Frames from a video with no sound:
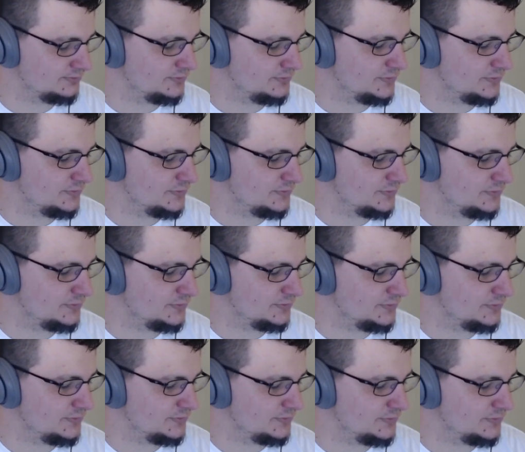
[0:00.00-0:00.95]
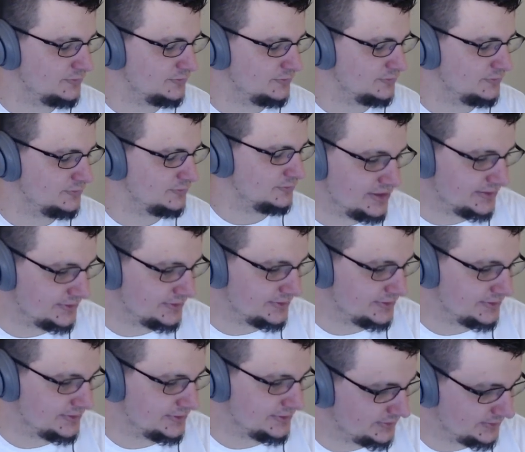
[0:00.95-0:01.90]
22
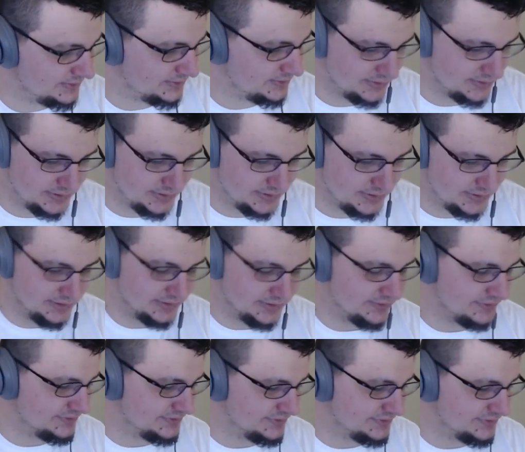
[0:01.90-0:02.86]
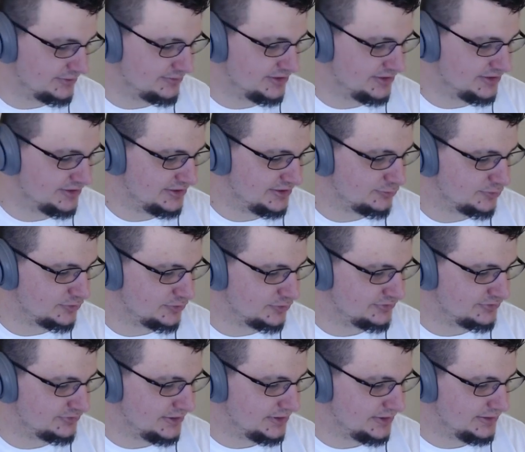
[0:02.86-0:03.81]
commits. And let's see how many of them are
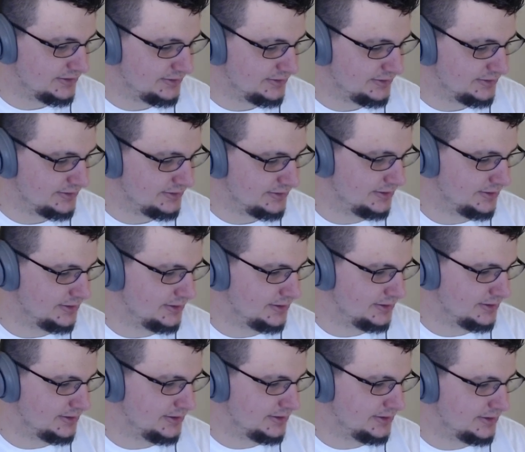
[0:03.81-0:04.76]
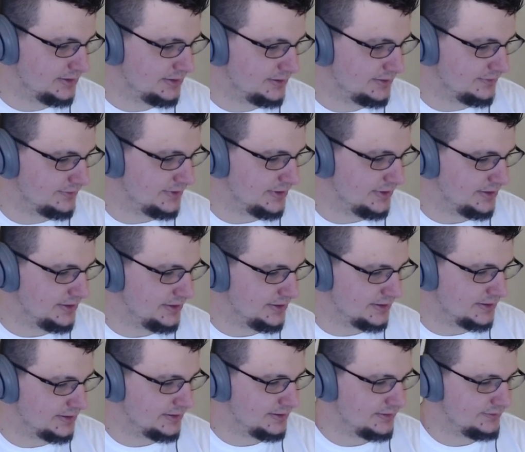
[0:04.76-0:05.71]
signed. They
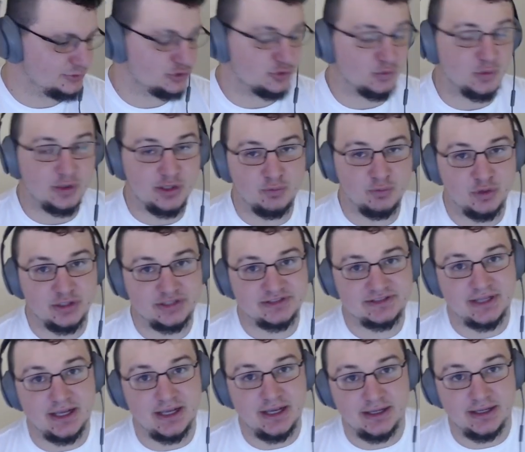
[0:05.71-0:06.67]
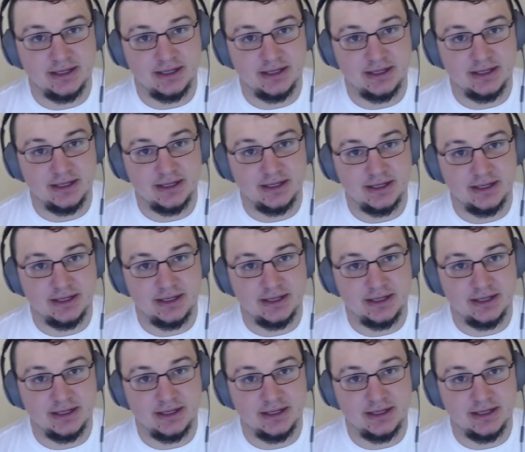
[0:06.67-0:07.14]
have 21 signed, so that's